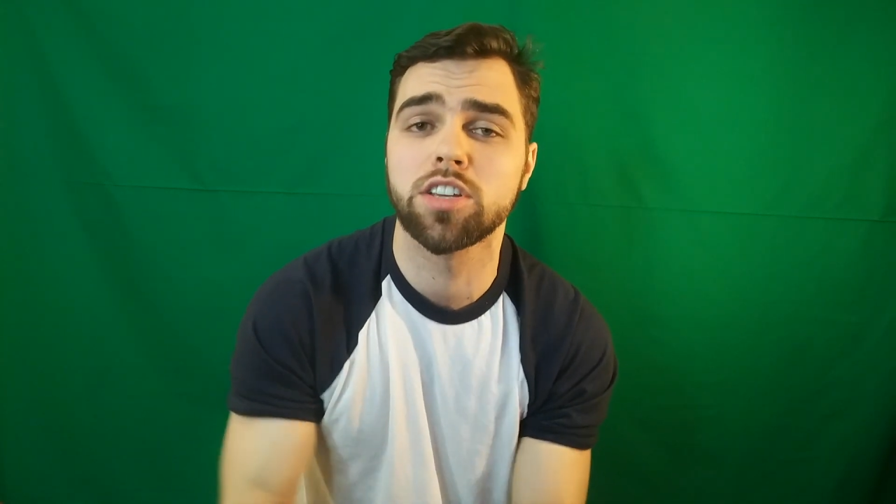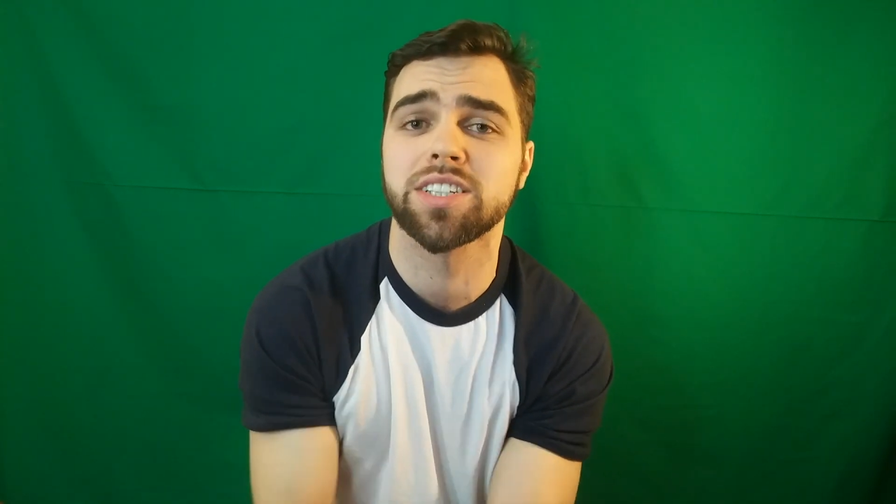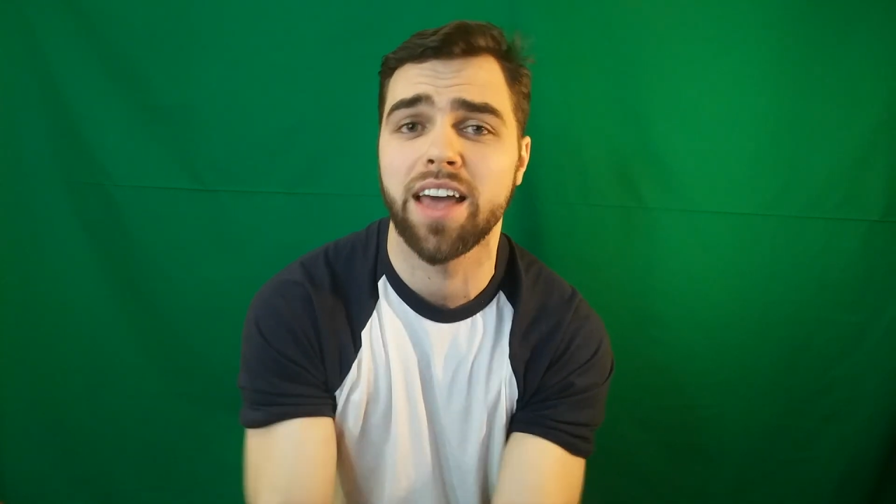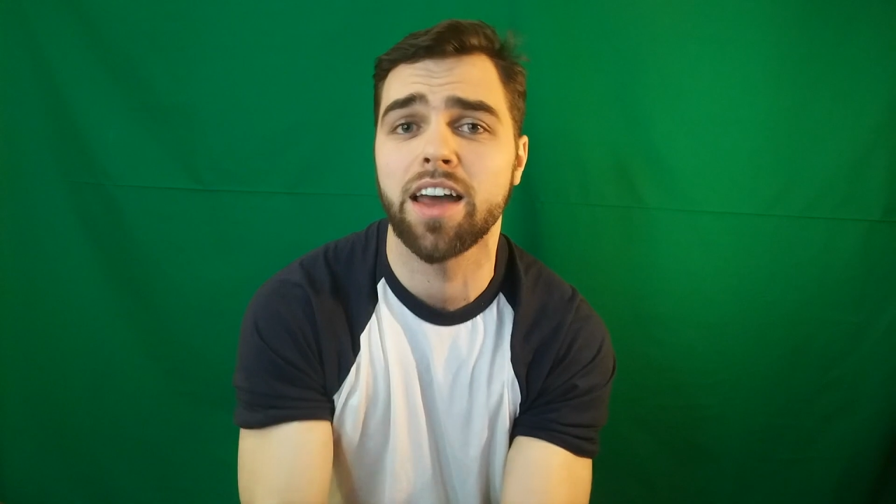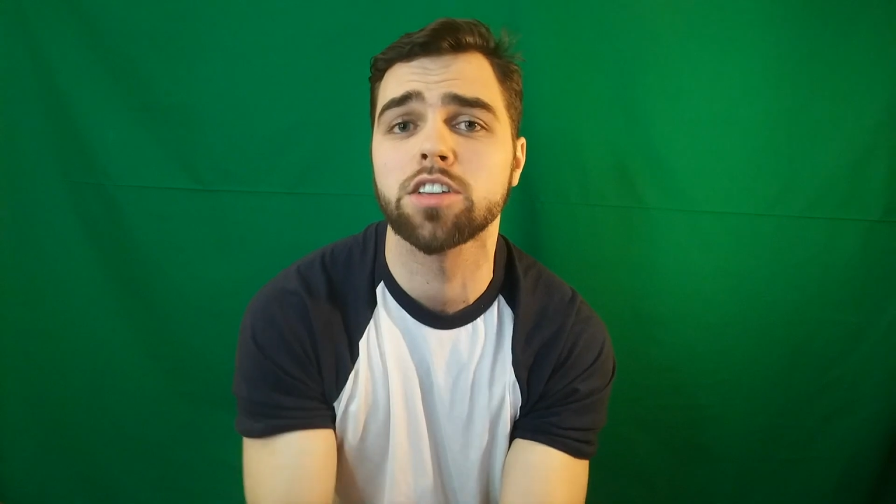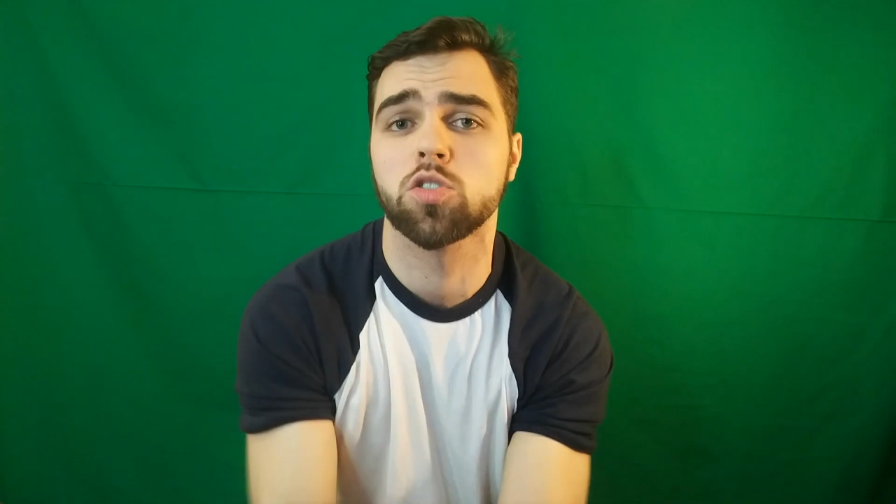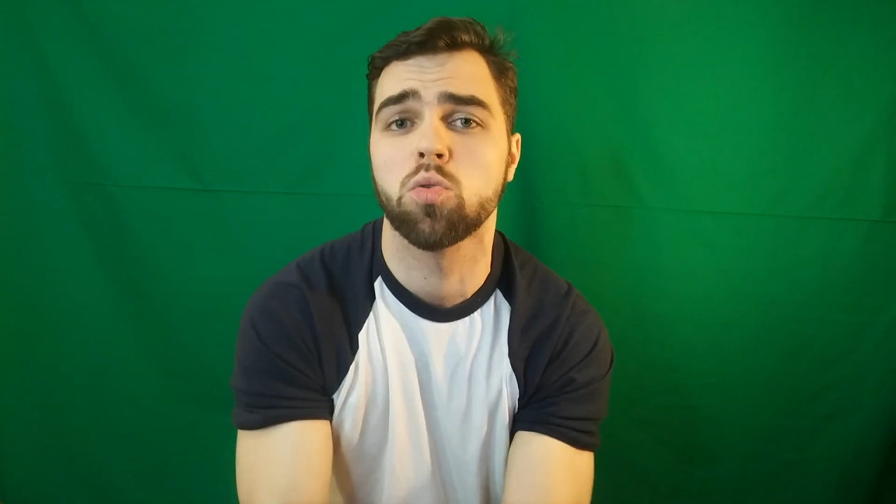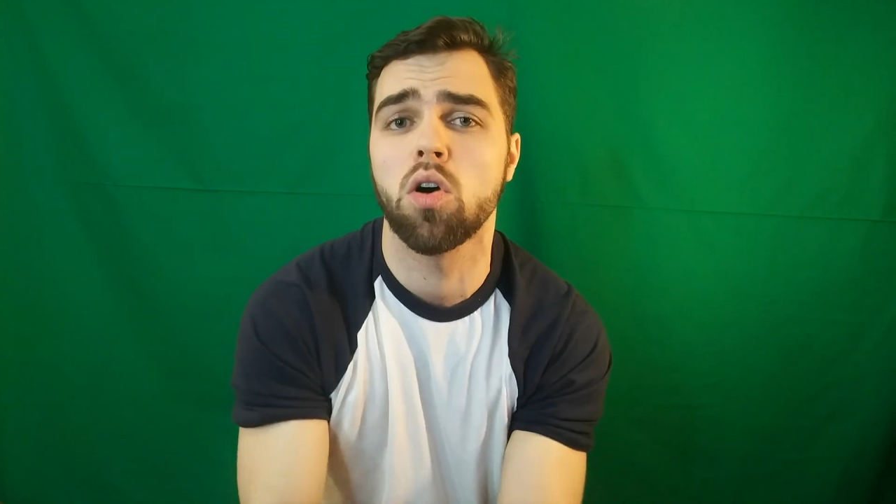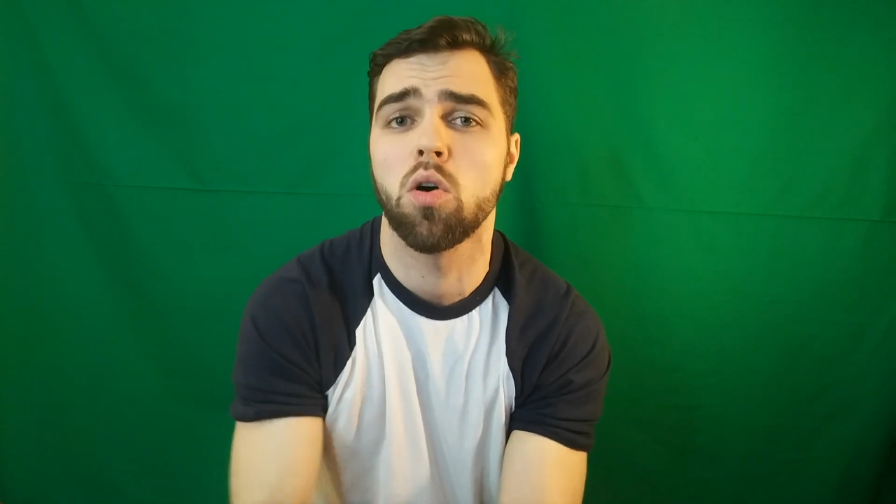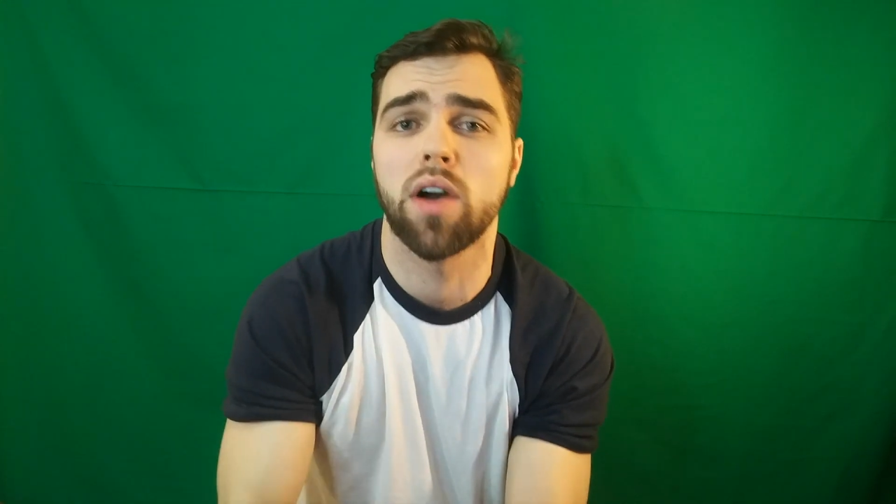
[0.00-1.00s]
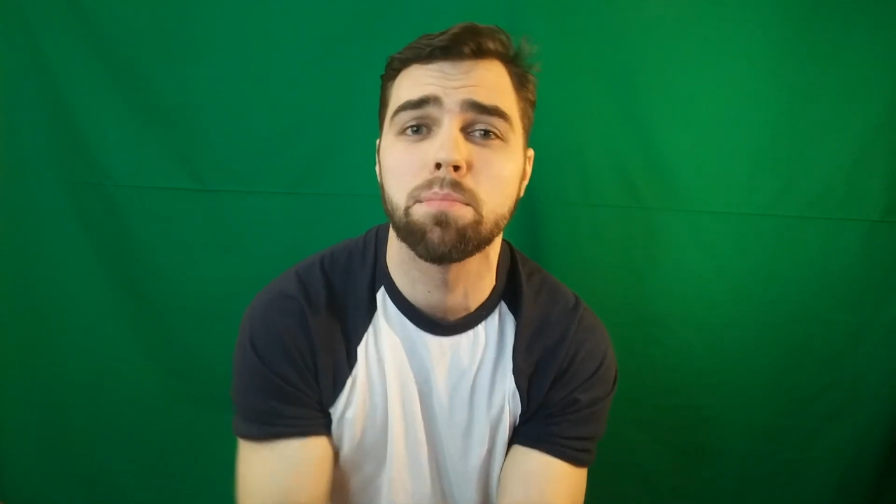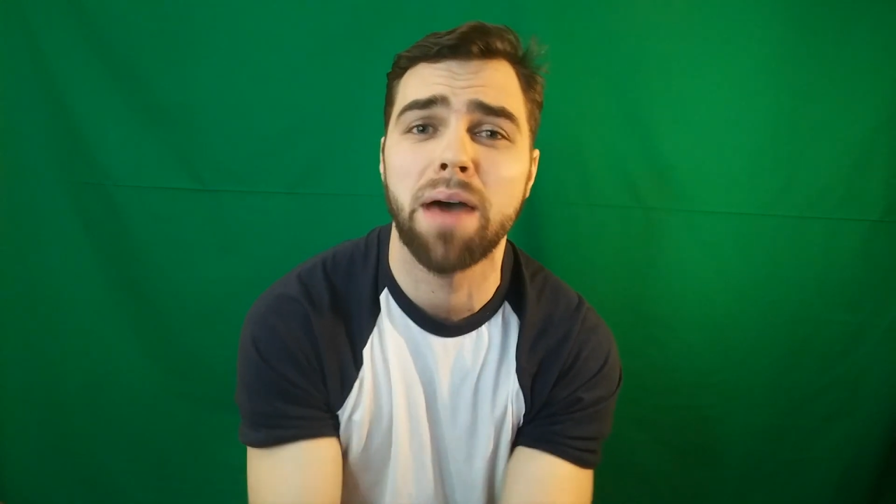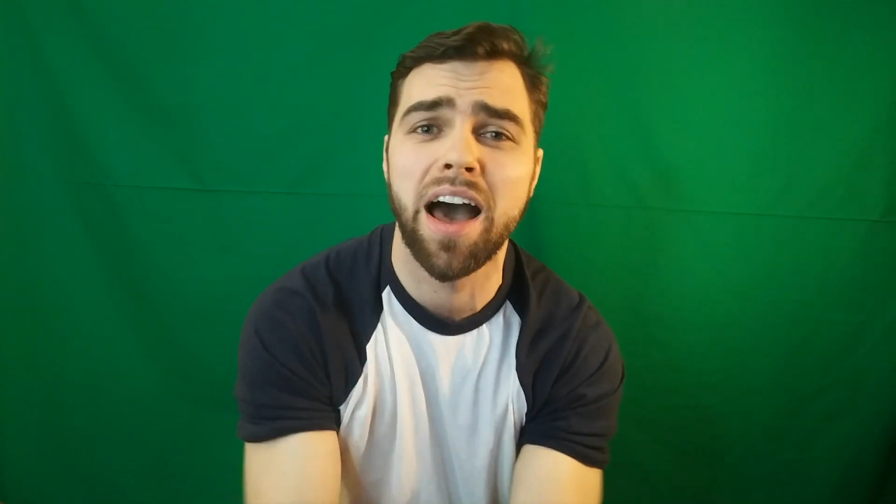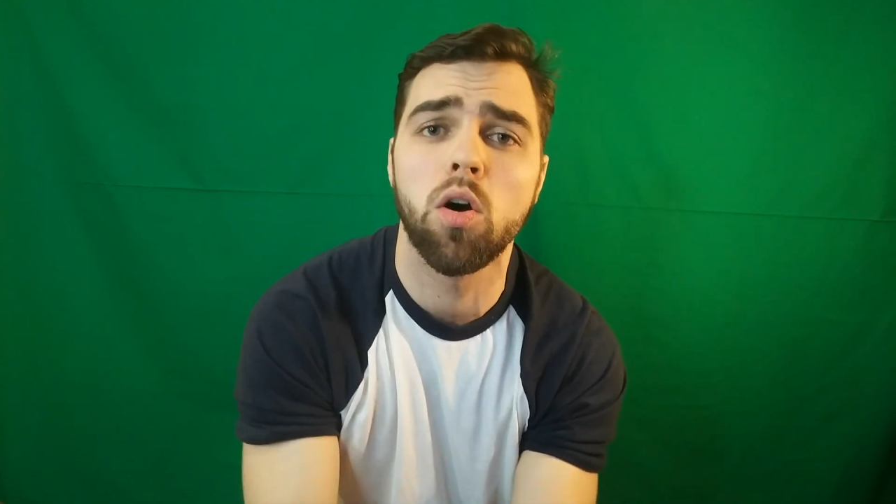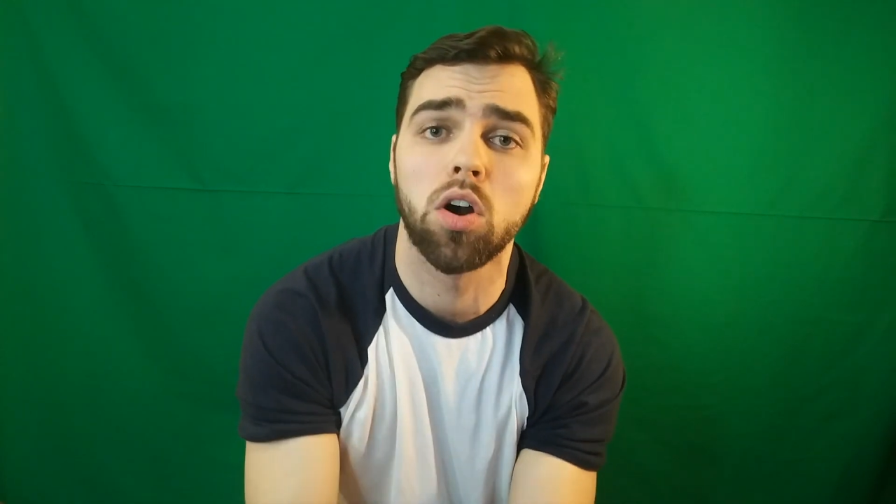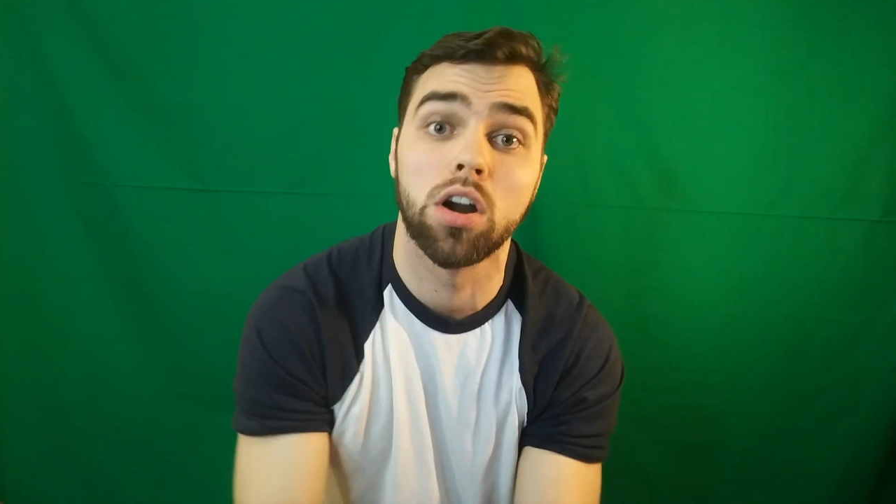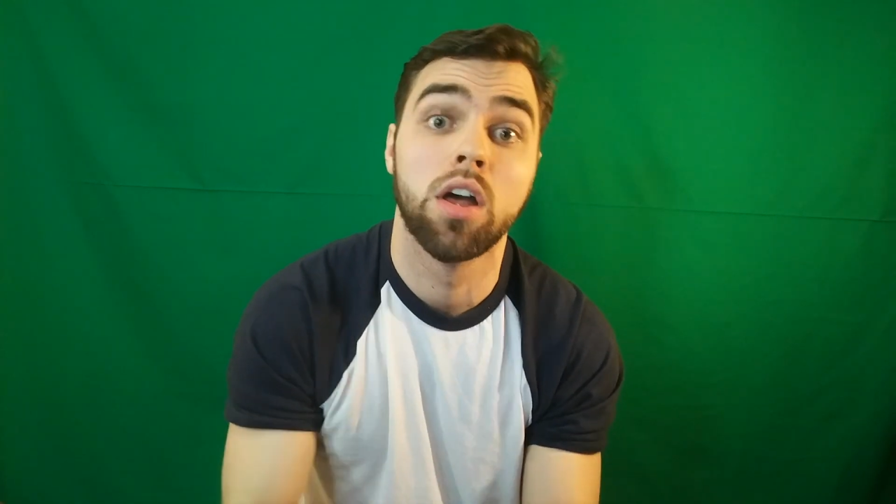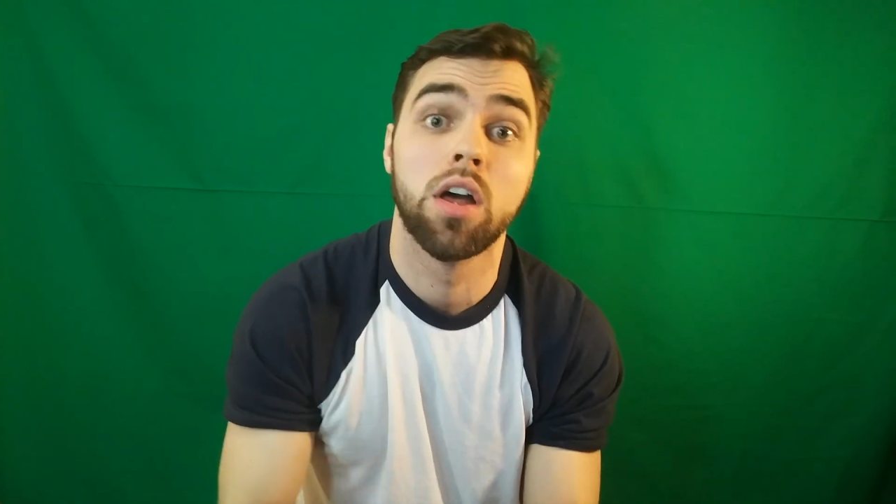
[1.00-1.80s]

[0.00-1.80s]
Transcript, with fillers: status quo and power.